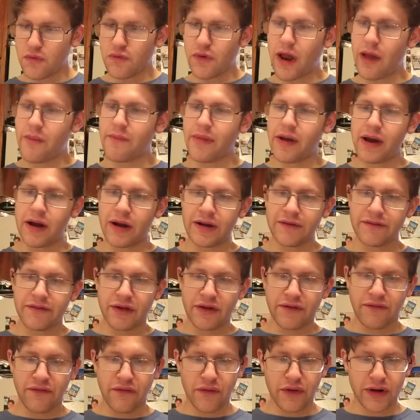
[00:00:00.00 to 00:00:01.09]
Rate Beer gives
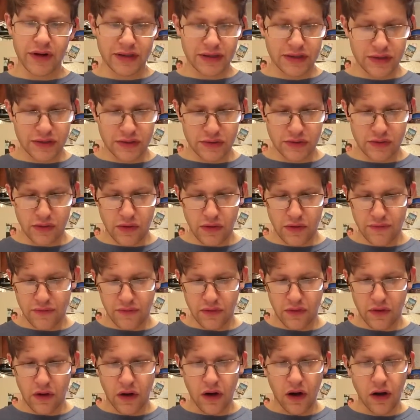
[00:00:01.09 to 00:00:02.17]
it a 42
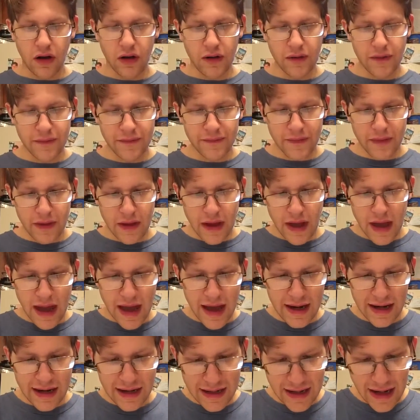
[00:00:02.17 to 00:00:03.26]
overall
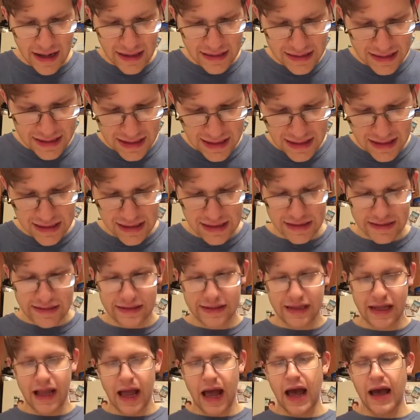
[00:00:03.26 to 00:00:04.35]
and a 19 in
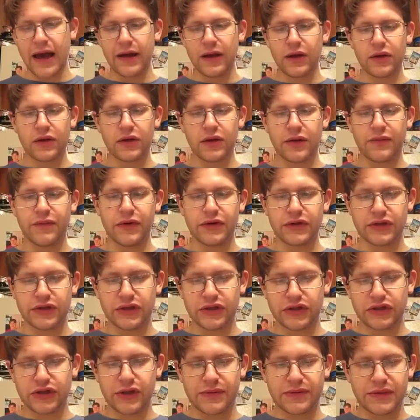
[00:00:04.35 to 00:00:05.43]
style. Commercial
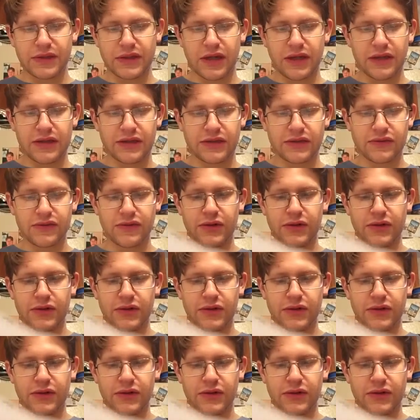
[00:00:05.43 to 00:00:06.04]
description on this